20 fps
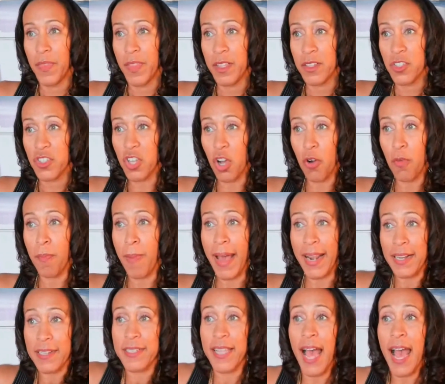So by
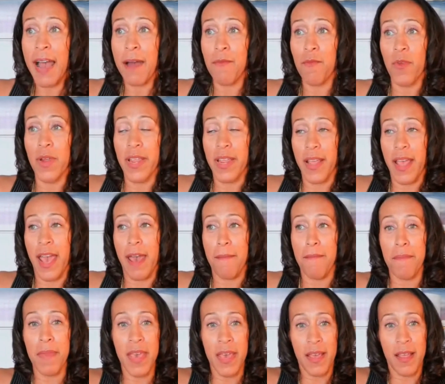the time we
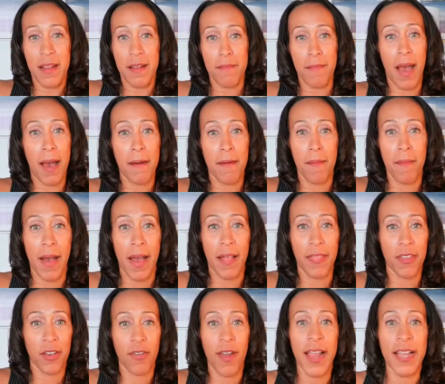admit,
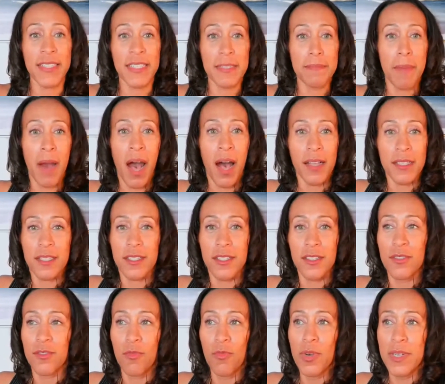the crazy boss
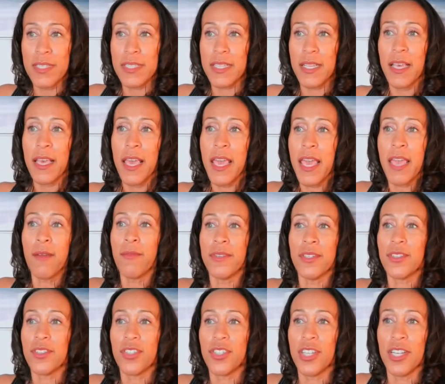was
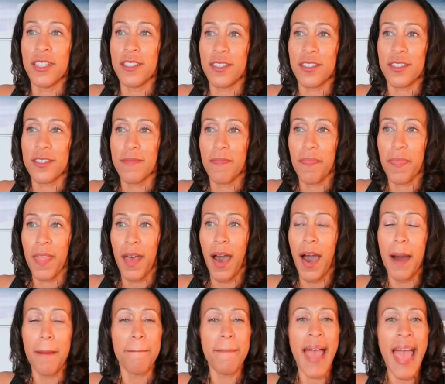just
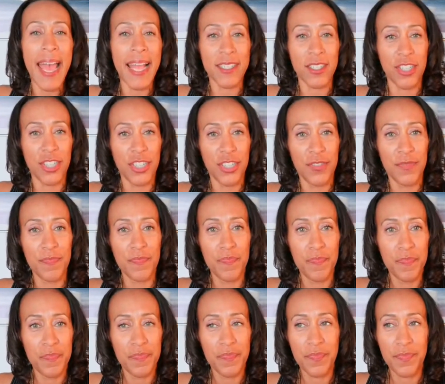a match.
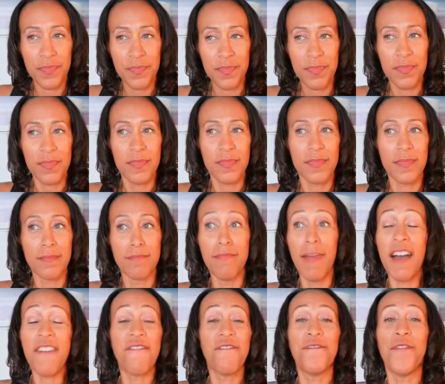
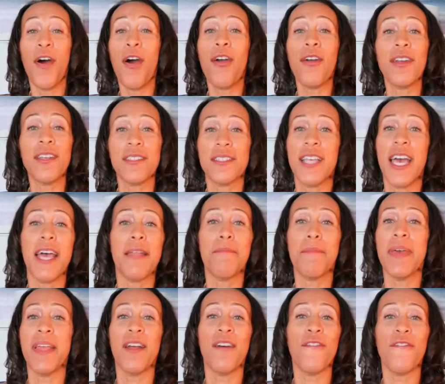My forest had
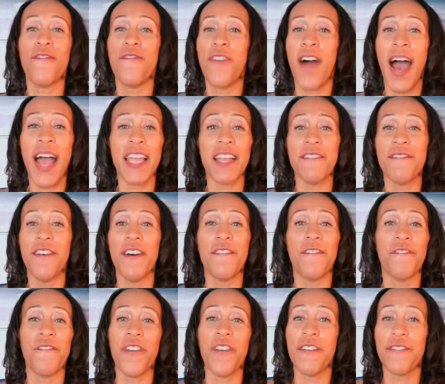been on fire for
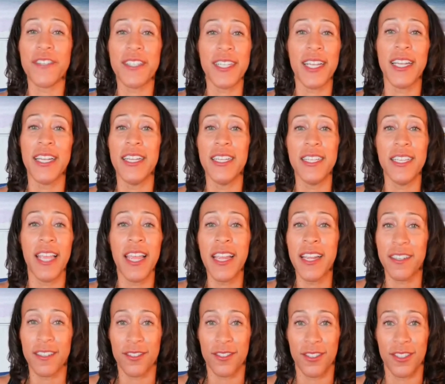15
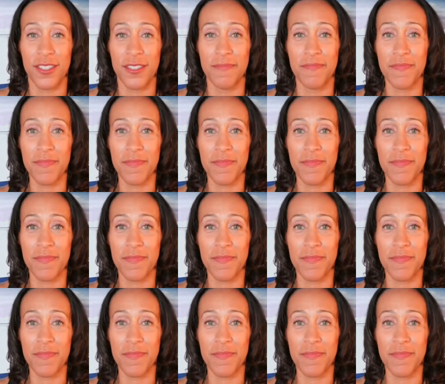years.